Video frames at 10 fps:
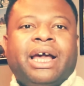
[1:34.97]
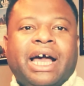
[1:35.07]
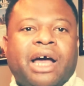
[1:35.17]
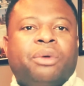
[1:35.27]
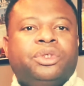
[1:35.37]

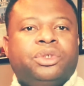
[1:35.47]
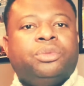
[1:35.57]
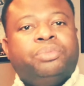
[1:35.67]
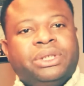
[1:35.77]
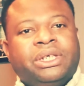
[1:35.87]
how
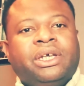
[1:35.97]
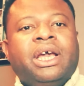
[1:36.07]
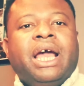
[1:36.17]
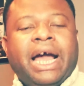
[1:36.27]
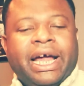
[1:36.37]
to be
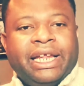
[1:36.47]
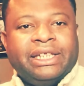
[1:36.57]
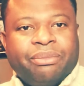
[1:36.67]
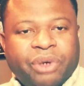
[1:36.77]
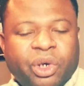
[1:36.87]
an
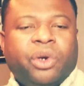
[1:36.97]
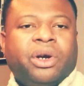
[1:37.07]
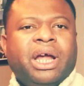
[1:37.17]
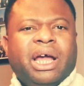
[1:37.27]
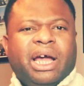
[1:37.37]
entrepreneur.